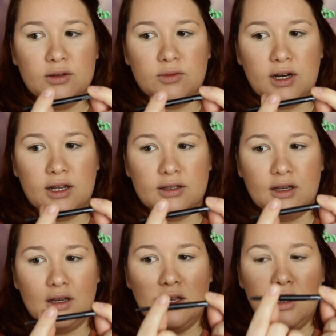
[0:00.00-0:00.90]
where it has
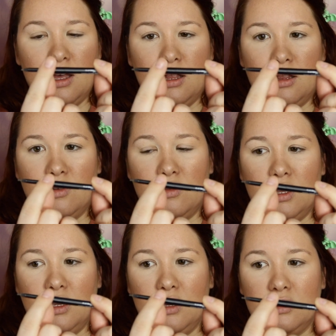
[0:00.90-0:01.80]
like a little
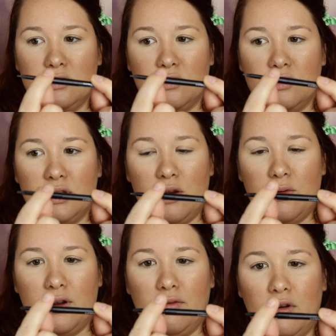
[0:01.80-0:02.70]
thing, it scrolls out,
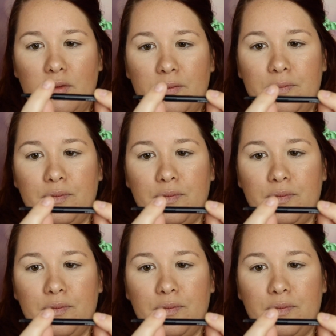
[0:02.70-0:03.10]
whatever.